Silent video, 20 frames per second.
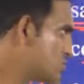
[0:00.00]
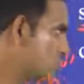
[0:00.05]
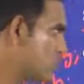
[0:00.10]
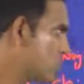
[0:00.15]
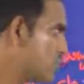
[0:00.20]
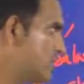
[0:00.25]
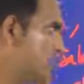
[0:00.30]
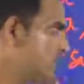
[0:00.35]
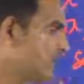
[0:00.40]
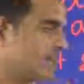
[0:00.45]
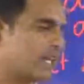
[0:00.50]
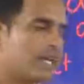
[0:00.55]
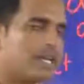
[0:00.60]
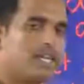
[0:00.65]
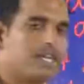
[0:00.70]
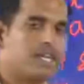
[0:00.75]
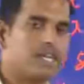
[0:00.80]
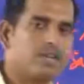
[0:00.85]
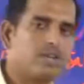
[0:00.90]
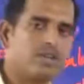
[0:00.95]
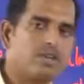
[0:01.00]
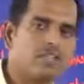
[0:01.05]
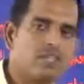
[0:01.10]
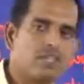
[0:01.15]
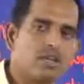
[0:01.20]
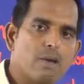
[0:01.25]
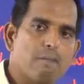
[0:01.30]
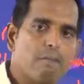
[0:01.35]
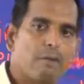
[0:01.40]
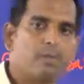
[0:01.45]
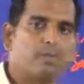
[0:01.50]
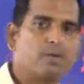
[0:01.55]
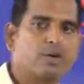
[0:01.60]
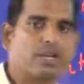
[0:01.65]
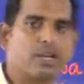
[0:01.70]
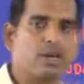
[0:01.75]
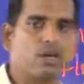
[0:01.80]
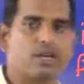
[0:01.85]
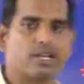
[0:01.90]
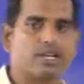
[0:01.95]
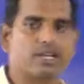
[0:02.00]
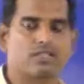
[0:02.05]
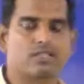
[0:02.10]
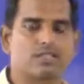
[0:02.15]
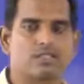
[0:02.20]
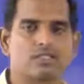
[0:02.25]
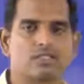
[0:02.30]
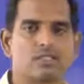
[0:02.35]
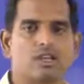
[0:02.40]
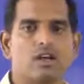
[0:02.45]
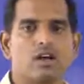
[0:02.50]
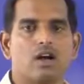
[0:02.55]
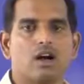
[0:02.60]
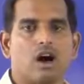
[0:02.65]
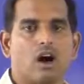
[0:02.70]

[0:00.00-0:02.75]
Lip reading: stored in a continuous memory locations.